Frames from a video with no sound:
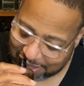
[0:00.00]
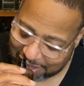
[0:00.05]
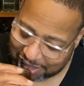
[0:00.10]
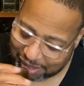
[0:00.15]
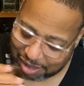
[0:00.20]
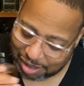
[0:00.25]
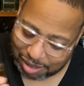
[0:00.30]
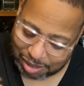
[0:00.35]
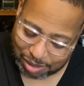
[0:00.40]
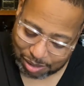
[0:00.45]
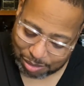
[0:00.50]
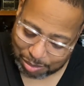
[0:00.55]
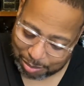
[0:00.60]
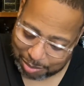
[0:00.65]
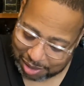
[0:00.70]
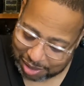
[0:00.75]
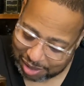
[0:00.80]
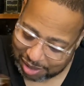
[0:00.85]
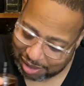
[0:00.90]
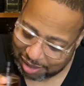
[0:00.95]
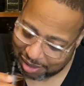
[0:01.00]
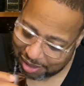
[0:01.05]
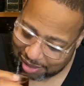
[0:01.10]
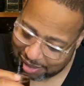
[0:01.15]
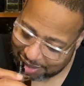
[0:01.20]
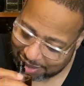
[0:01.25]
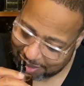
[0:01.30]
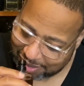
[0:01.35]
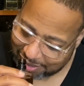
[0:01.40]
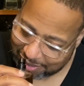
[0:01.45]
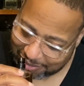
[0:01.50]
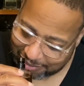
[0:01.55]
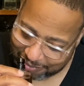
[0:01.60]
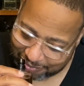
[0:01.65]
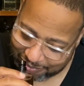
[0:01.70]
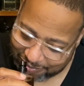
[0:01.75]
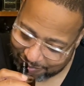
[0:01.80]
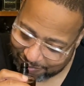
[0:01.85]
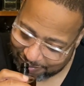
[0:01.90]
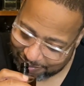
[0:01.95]
Oh my goodness.
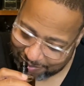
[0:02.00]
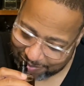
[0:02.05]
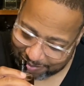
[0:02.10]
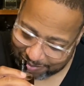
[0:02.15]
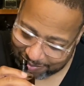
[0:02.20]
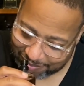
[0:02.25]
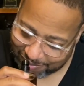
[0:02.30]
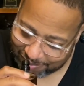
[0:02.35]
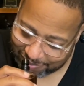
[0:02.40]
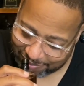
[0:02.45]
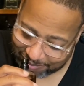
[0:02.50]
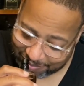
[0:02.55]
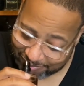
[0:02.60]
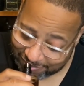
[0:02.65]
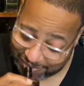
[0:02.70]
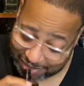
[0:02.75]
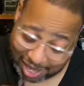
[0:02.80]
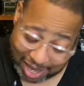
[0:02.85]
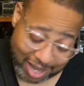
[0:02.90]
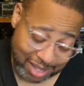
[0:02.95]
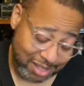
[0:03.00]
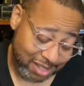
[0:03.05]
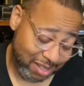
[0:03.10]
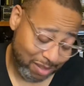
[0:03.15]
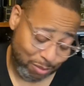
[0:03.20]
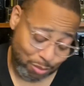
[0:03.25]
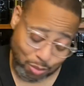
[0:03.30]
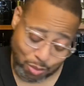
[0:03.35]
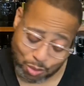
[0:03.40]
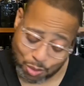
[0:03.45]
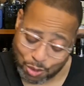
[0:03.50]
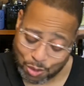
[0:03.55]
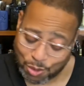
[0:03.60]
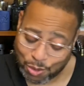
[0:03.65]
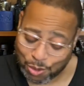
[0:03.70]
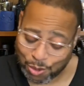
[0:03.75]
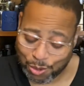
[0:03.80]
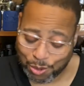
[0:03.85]
That's, whew.